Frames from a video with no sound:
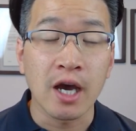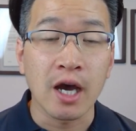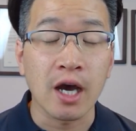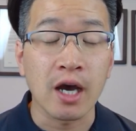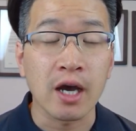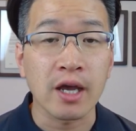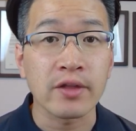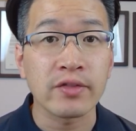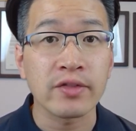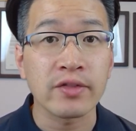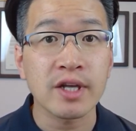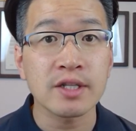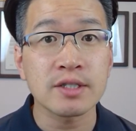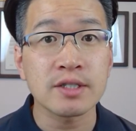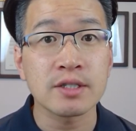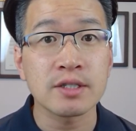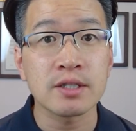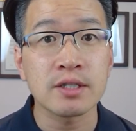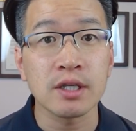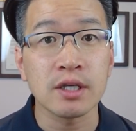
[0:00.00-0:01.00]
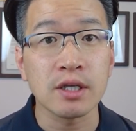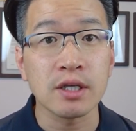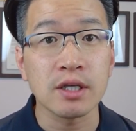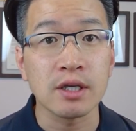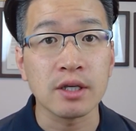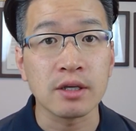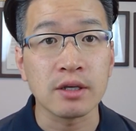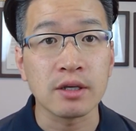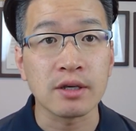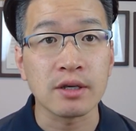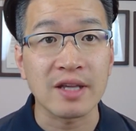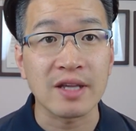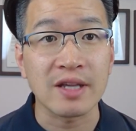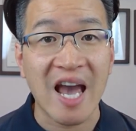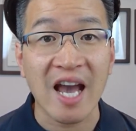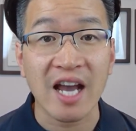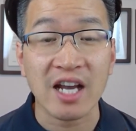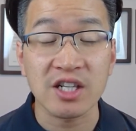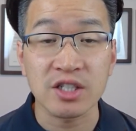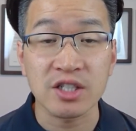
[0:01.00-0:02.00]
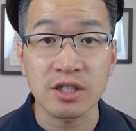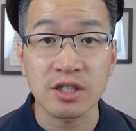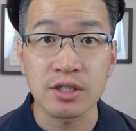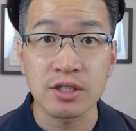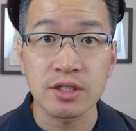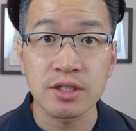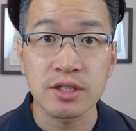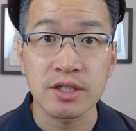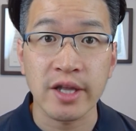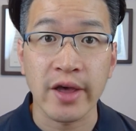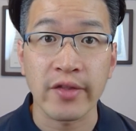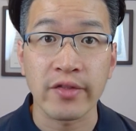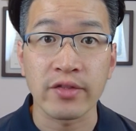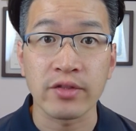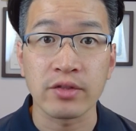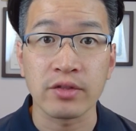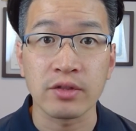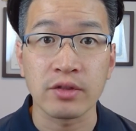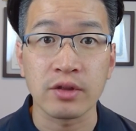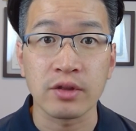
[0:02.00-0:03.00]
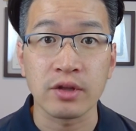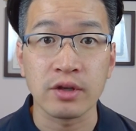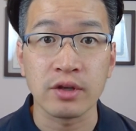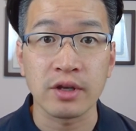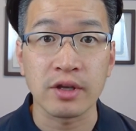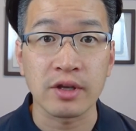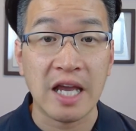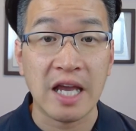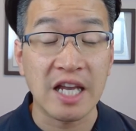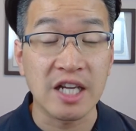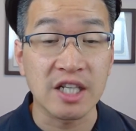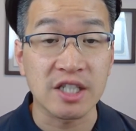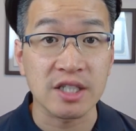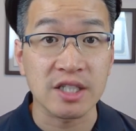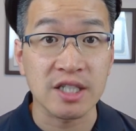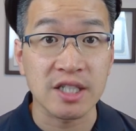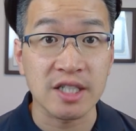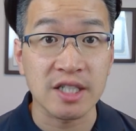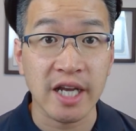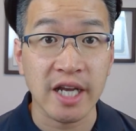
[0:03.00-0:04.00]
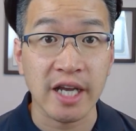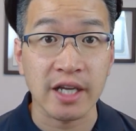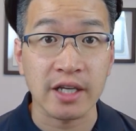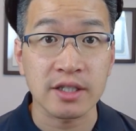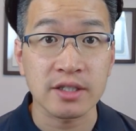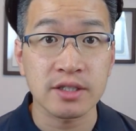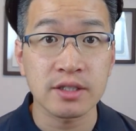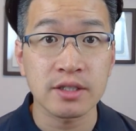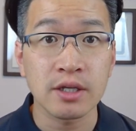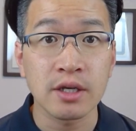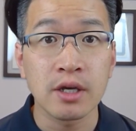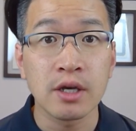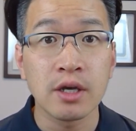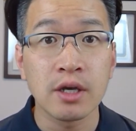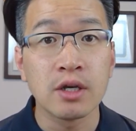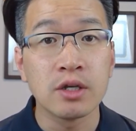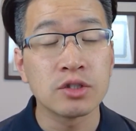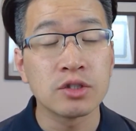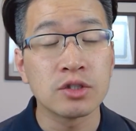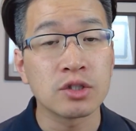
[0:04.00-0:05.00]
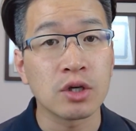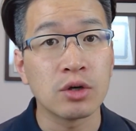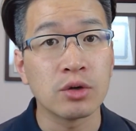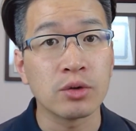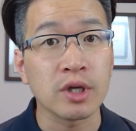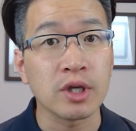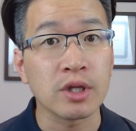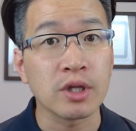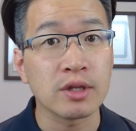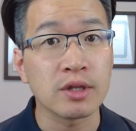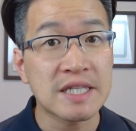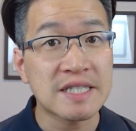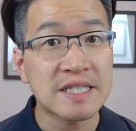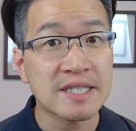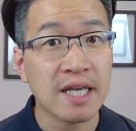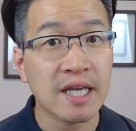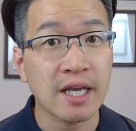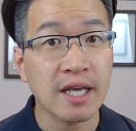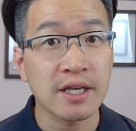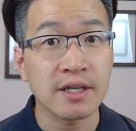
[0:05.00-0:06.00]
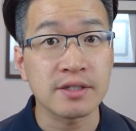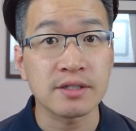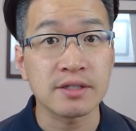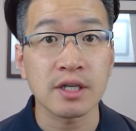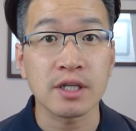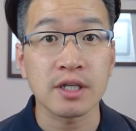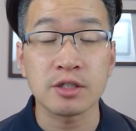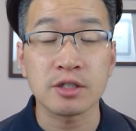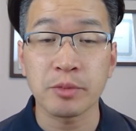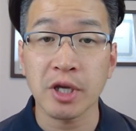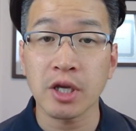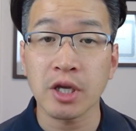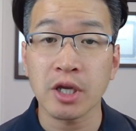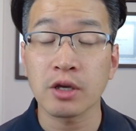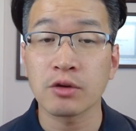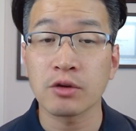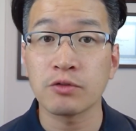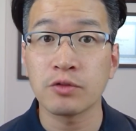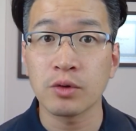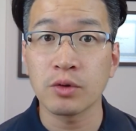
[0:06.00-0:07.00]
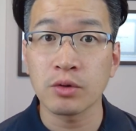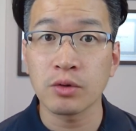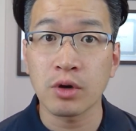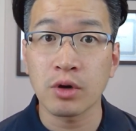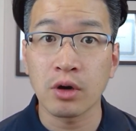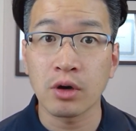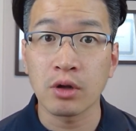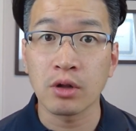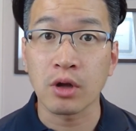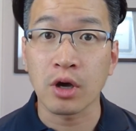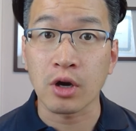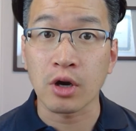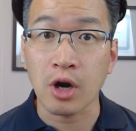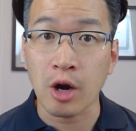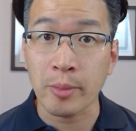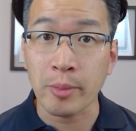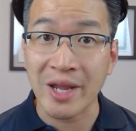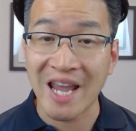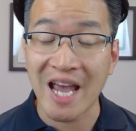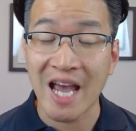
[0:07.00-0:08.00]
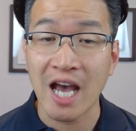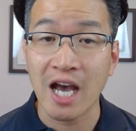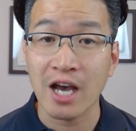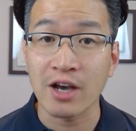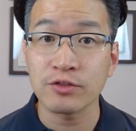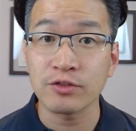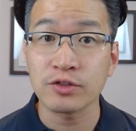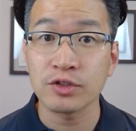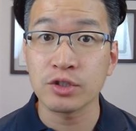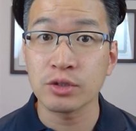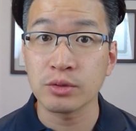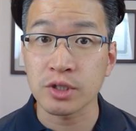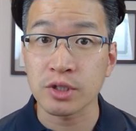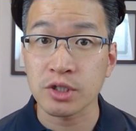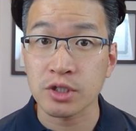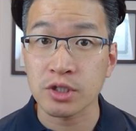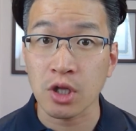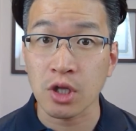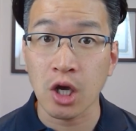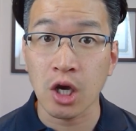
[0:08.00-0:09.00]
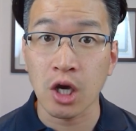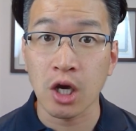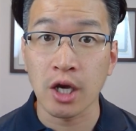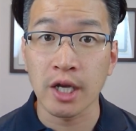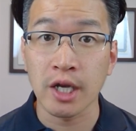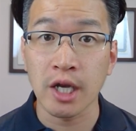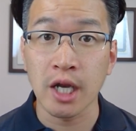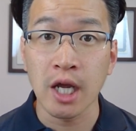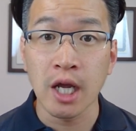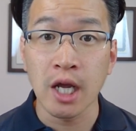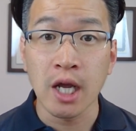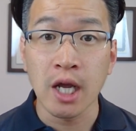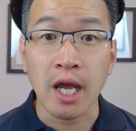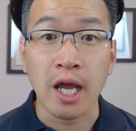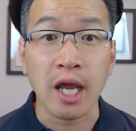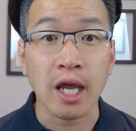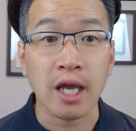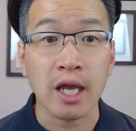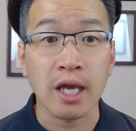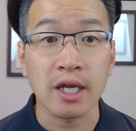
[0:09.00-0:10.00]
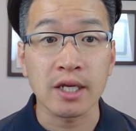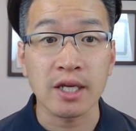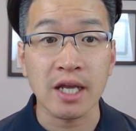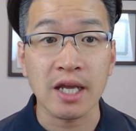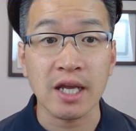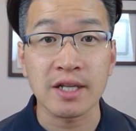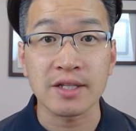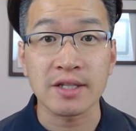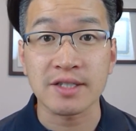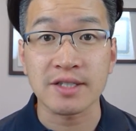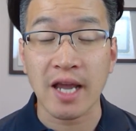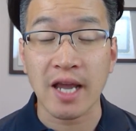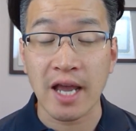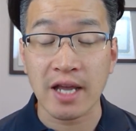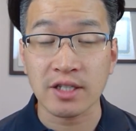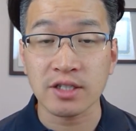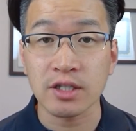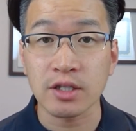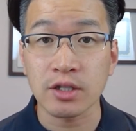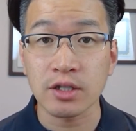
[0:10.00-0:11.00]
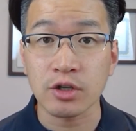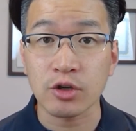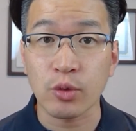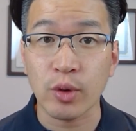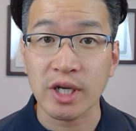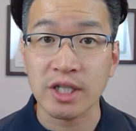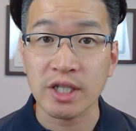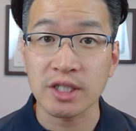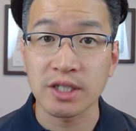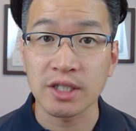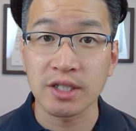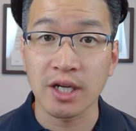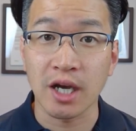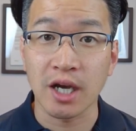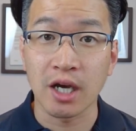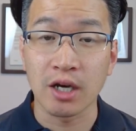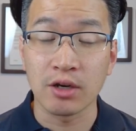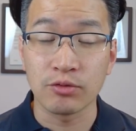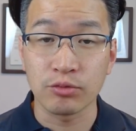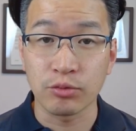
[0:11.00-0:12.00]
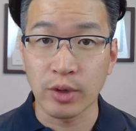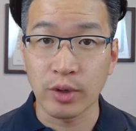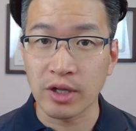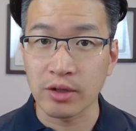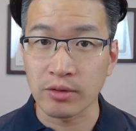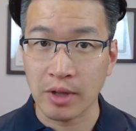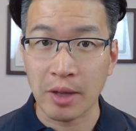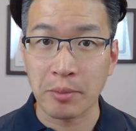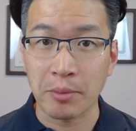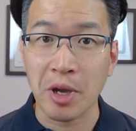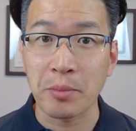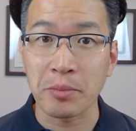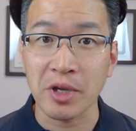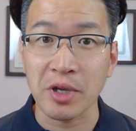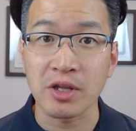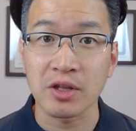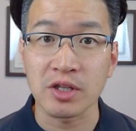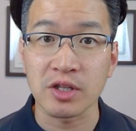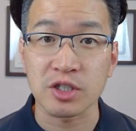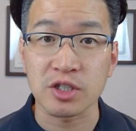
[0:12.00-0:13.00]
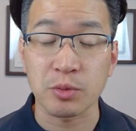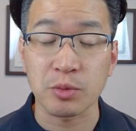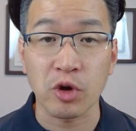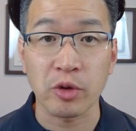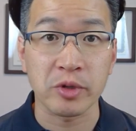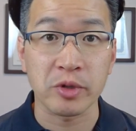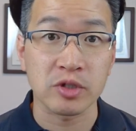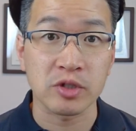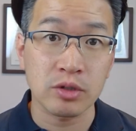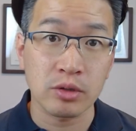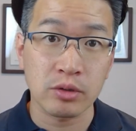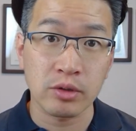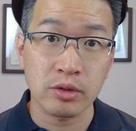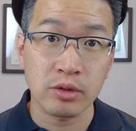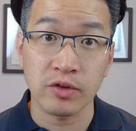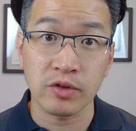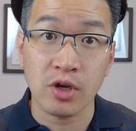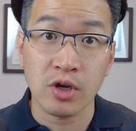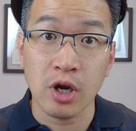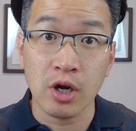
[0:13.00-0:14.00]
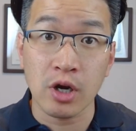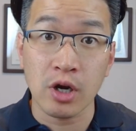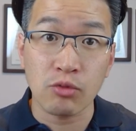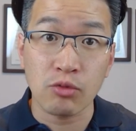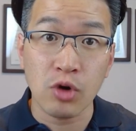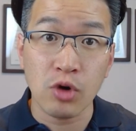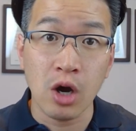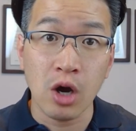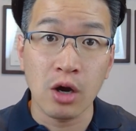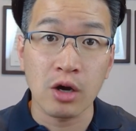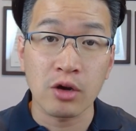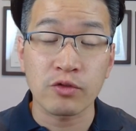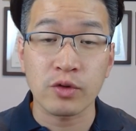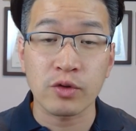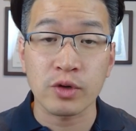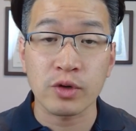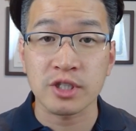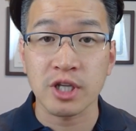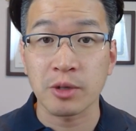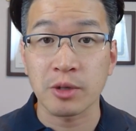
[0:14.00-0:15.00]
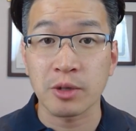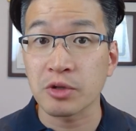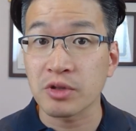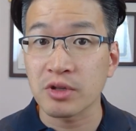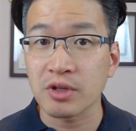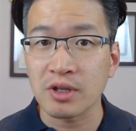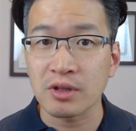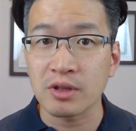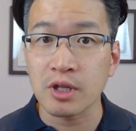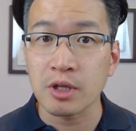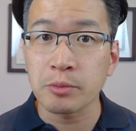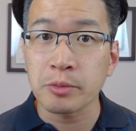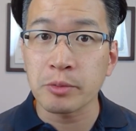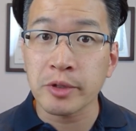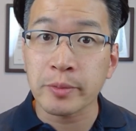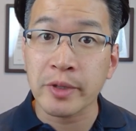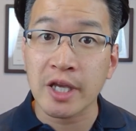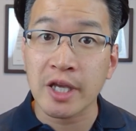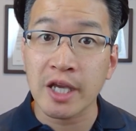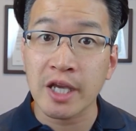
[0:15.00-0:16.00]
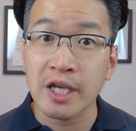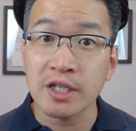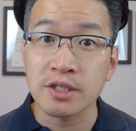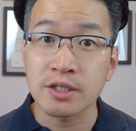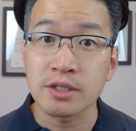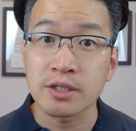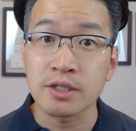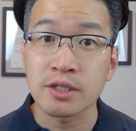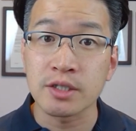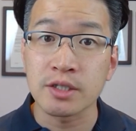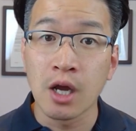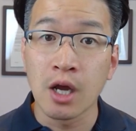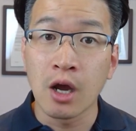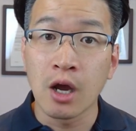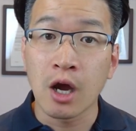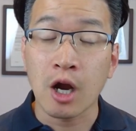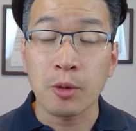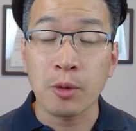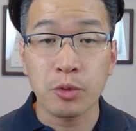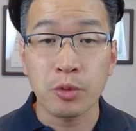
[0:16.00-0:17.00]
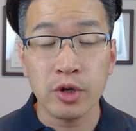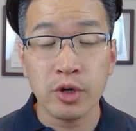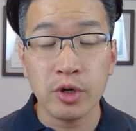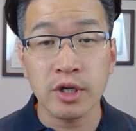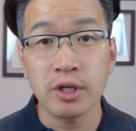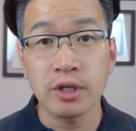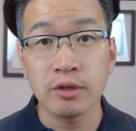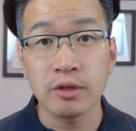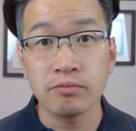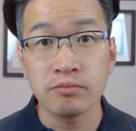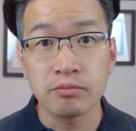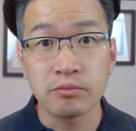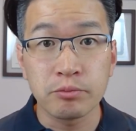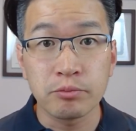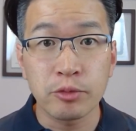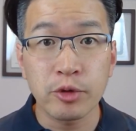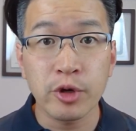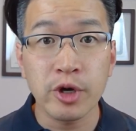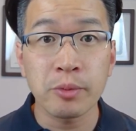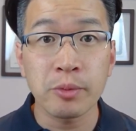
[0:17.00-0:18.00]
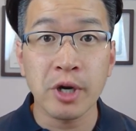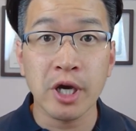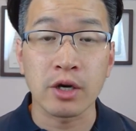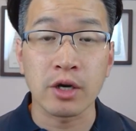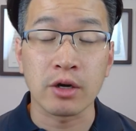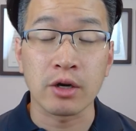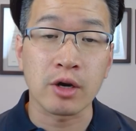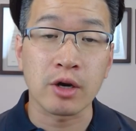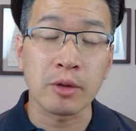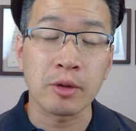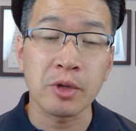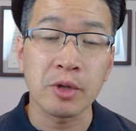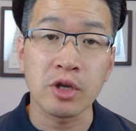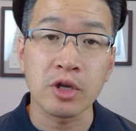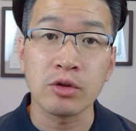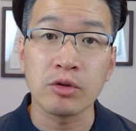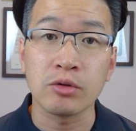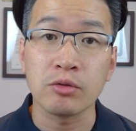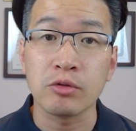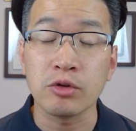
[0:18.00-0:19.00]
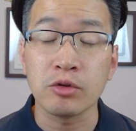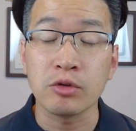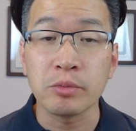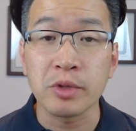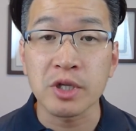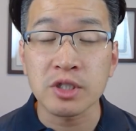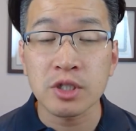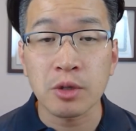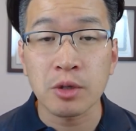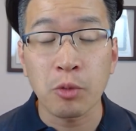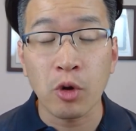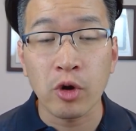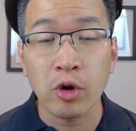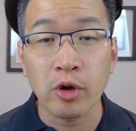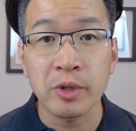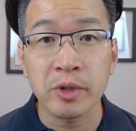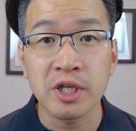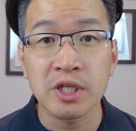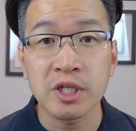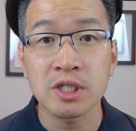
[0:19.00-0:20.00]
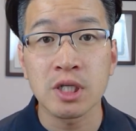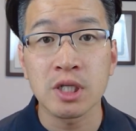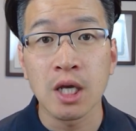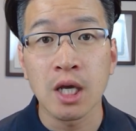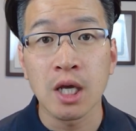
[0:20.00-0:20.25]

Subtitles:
And that's the actions that the agent takes. So in this case, it's making a phone call on our behalf to a salon, and it's asking the question of, well, I'm making this appointment. So if it got it wrong, for example, the implications are pretty minor. I mean, you'd miss an appointment.